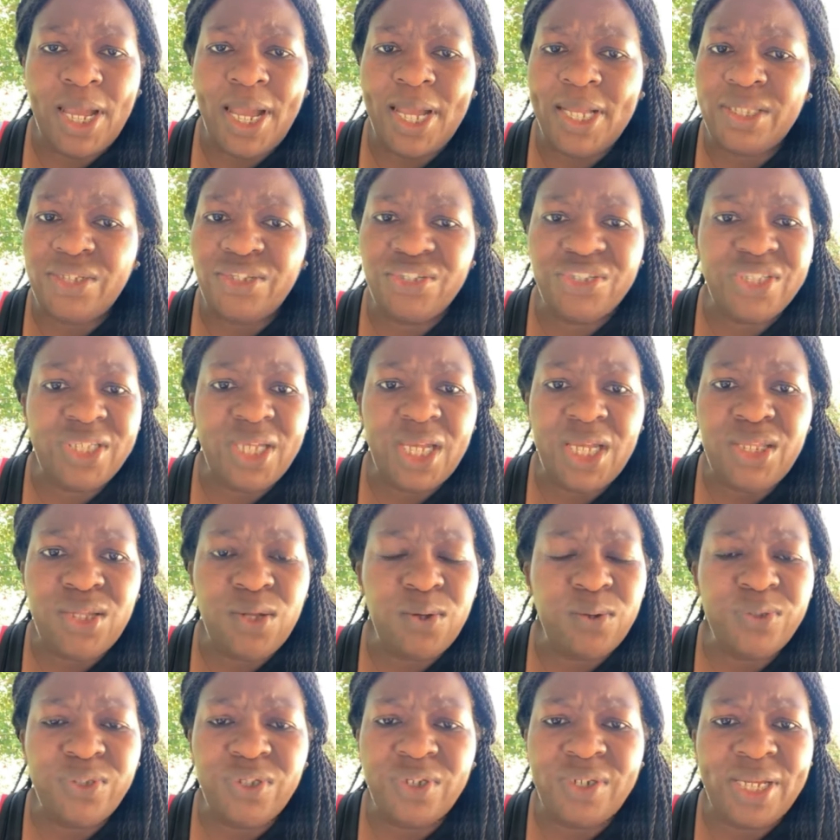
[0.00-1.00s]
And just say
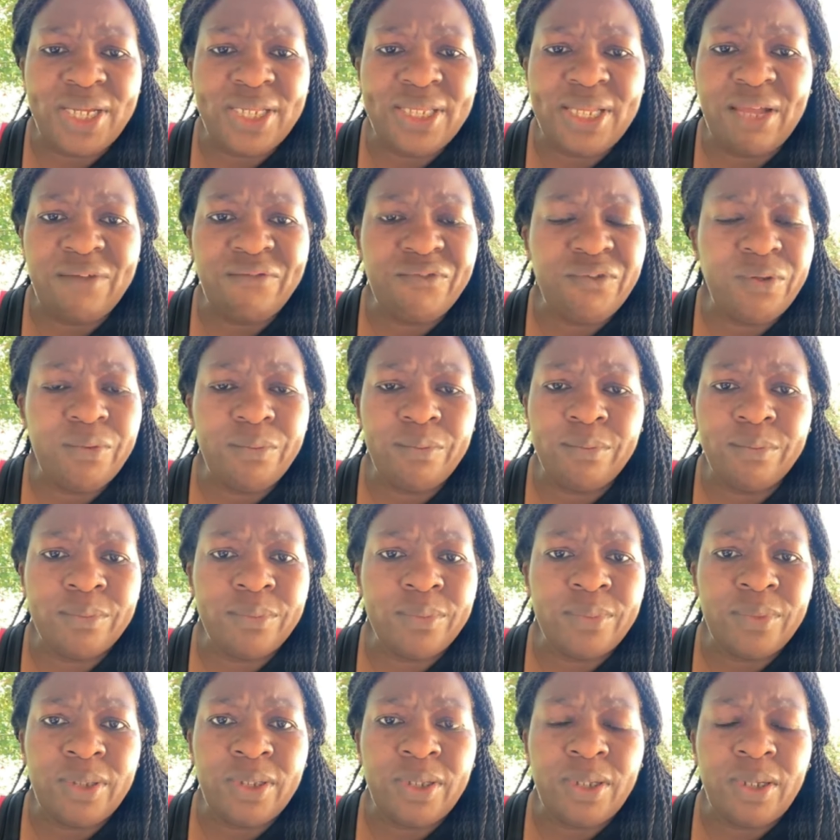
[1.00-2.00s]
no to the devil.
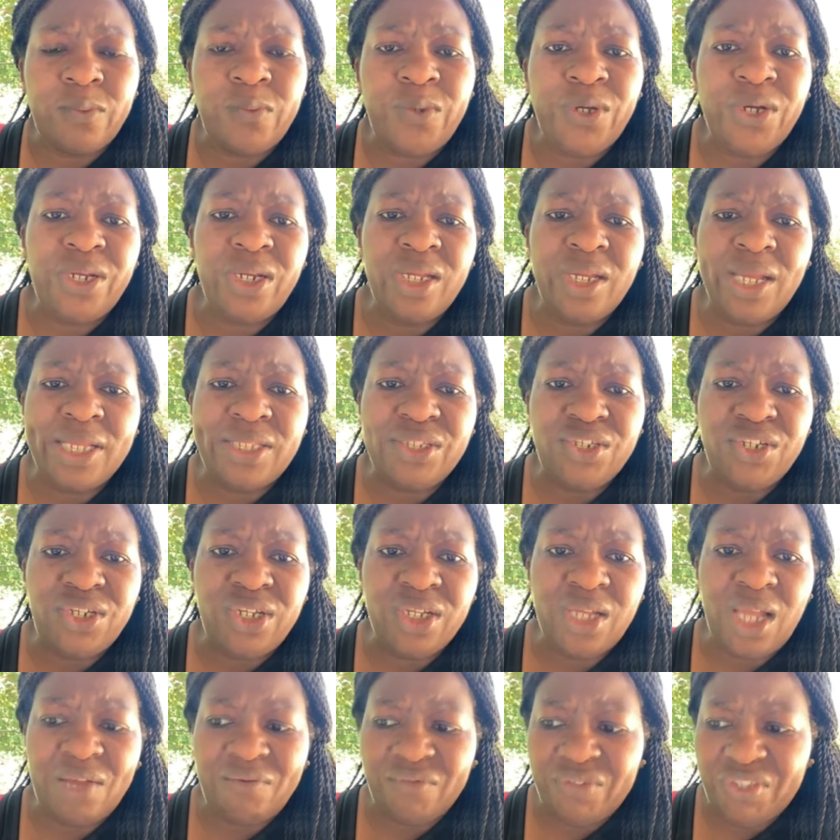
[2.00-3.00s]
We're going to
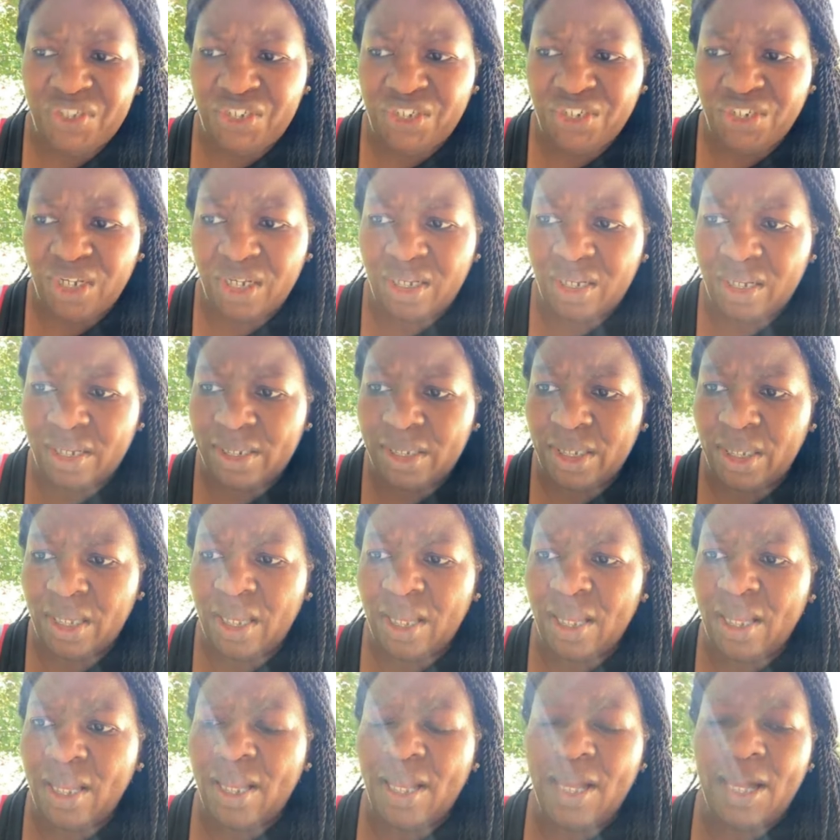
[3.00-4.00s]
continue the conversation on
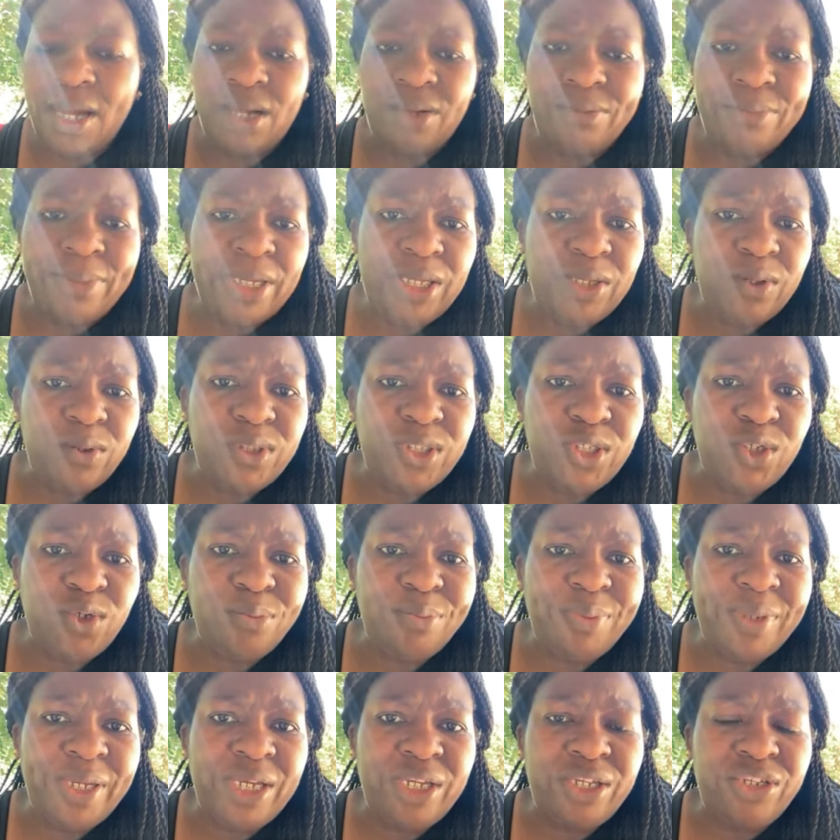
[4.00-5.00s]
my
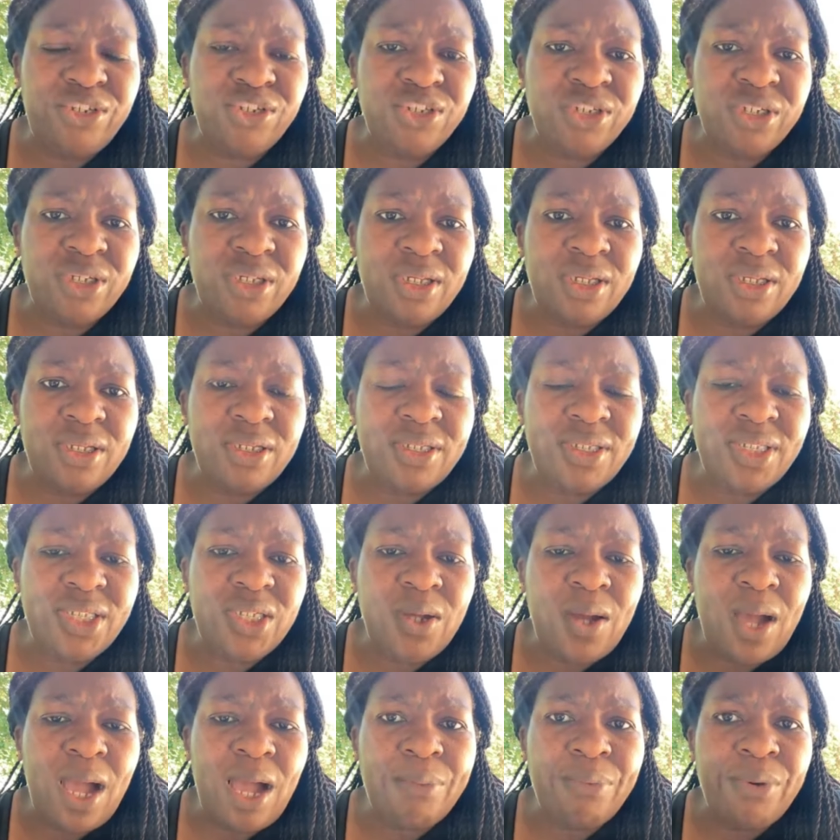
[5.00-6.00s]
YouTube page.
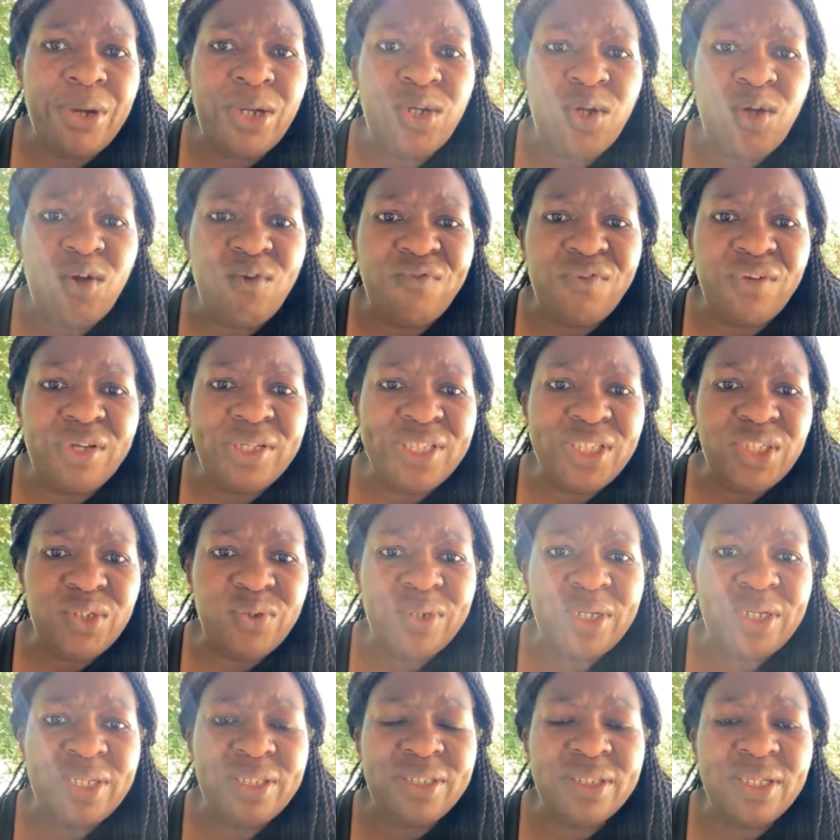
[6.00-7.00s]
So up and over, as
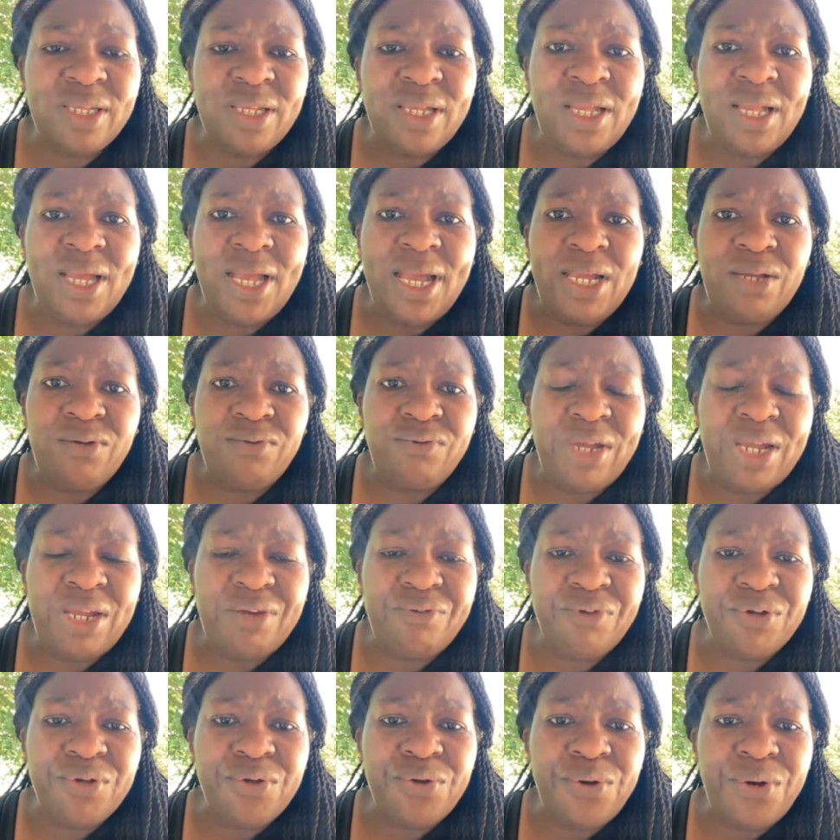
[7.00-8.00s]
soon as I
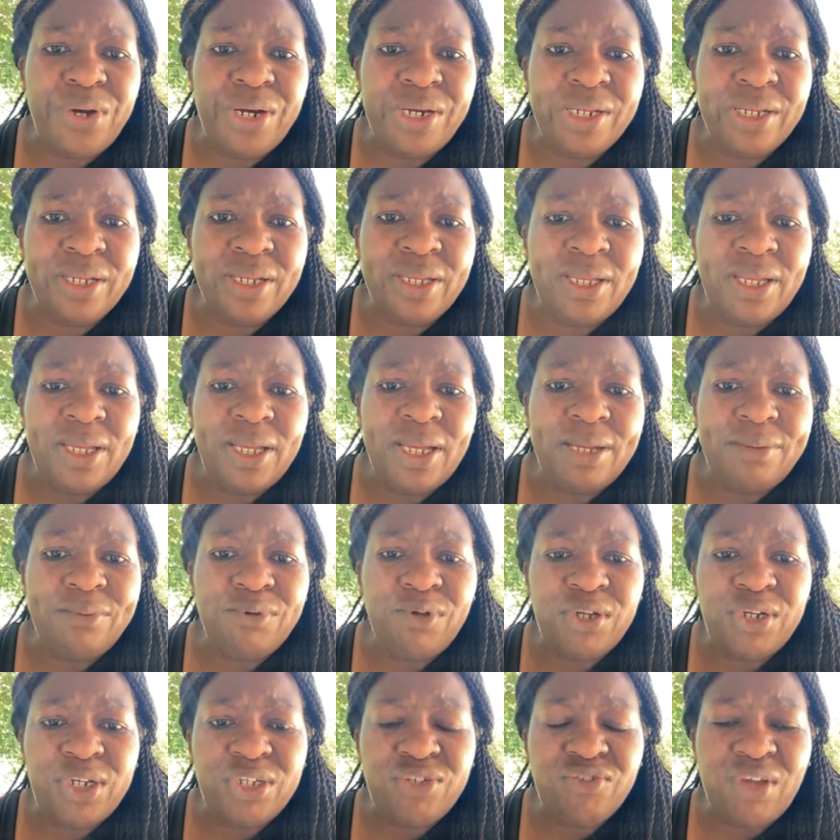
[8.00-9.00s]
record, I'm
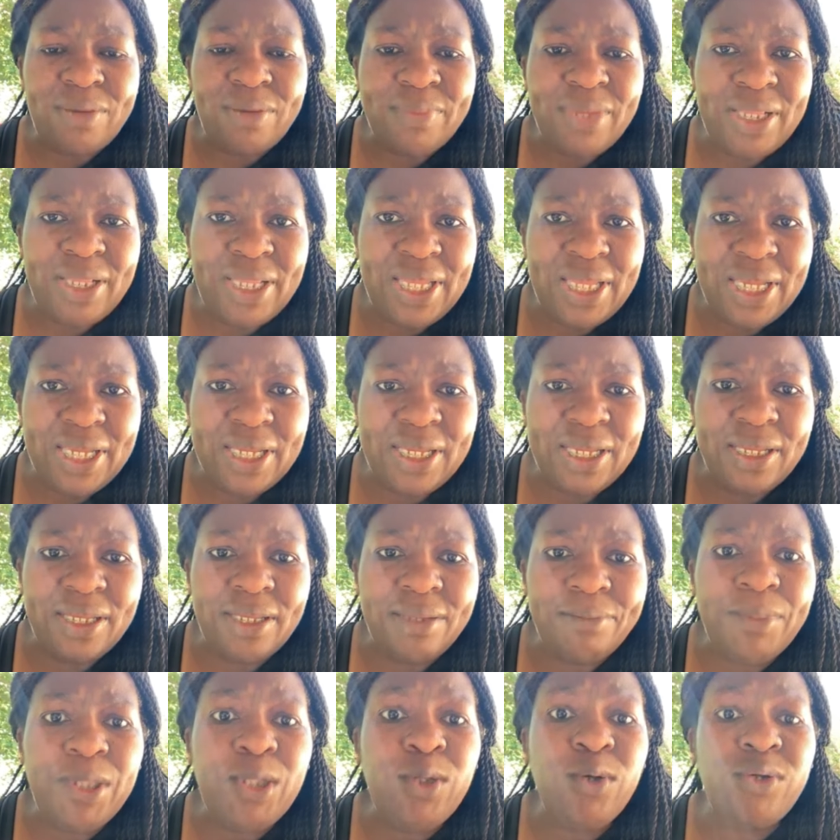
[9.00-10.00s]
going to drop the link
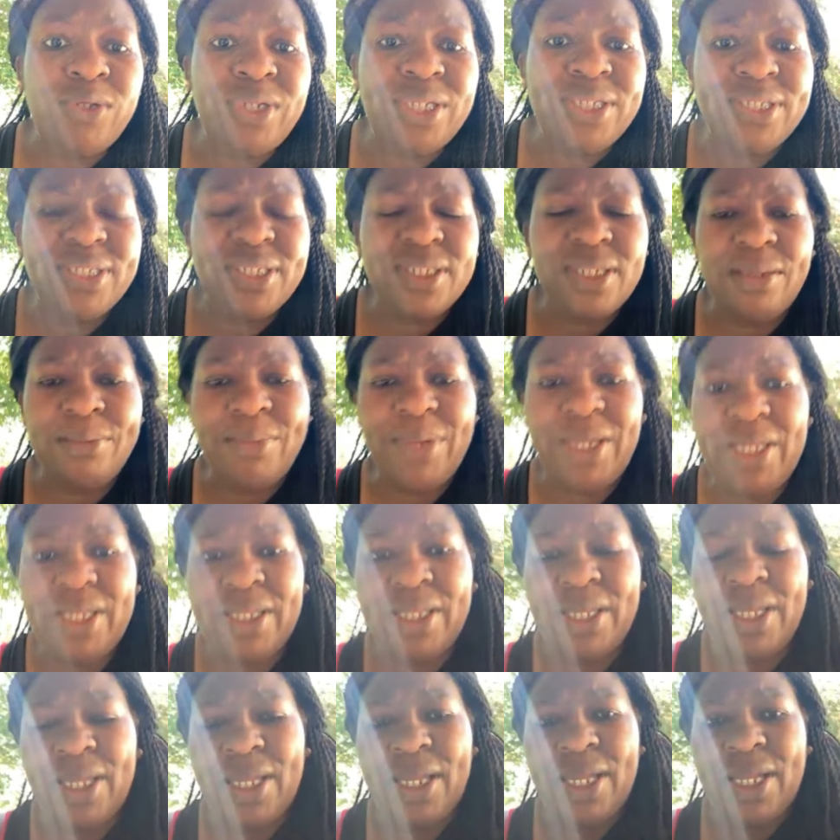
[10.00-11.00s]
below this
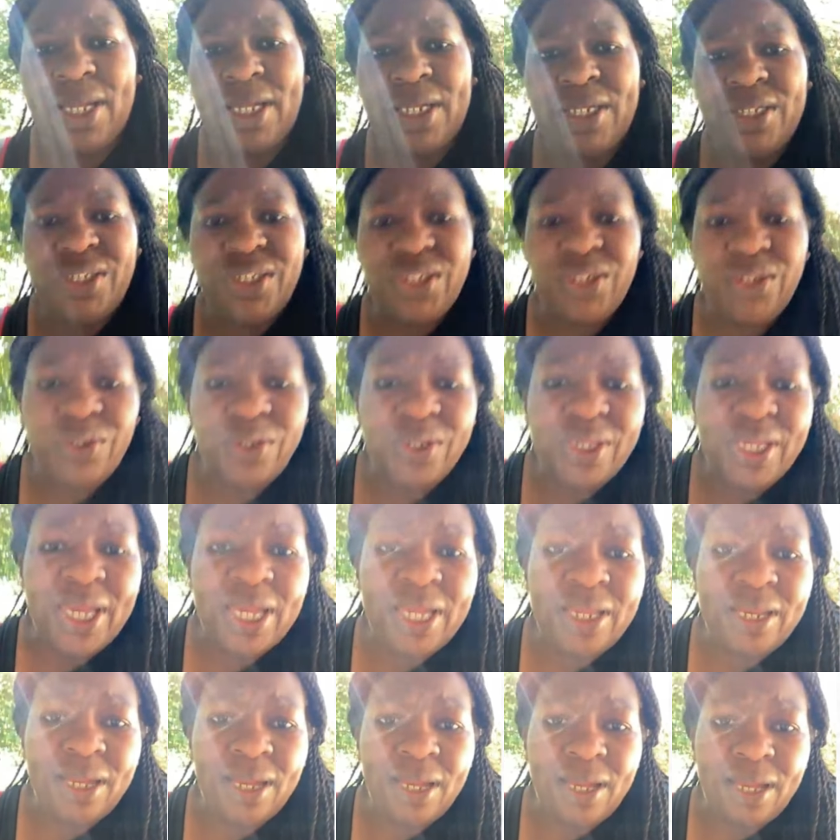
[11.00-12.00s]
comment. So you
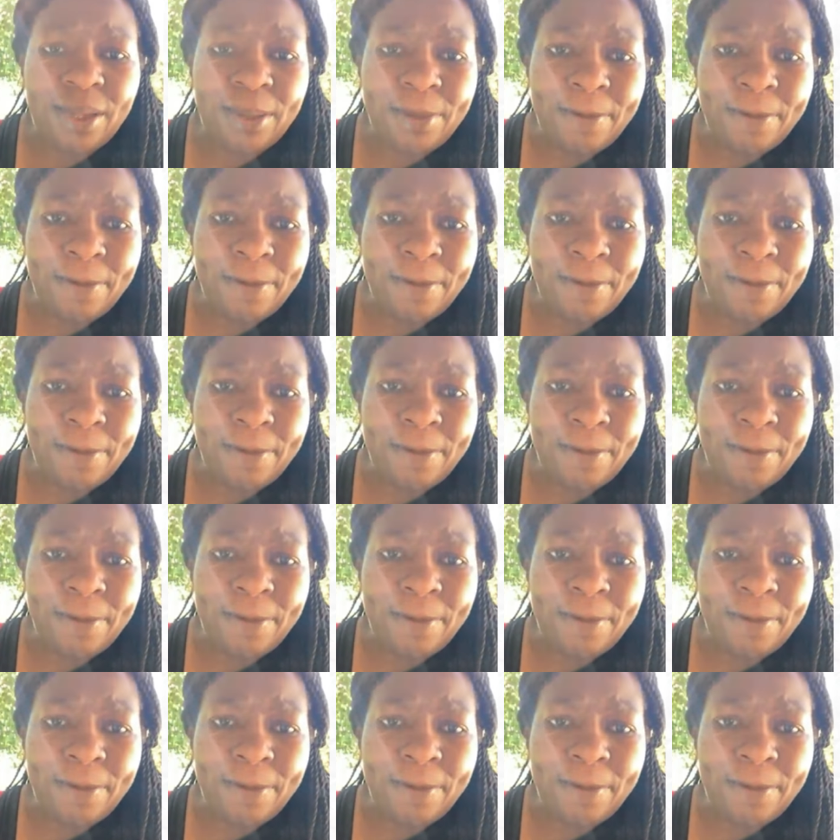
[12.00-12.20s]
can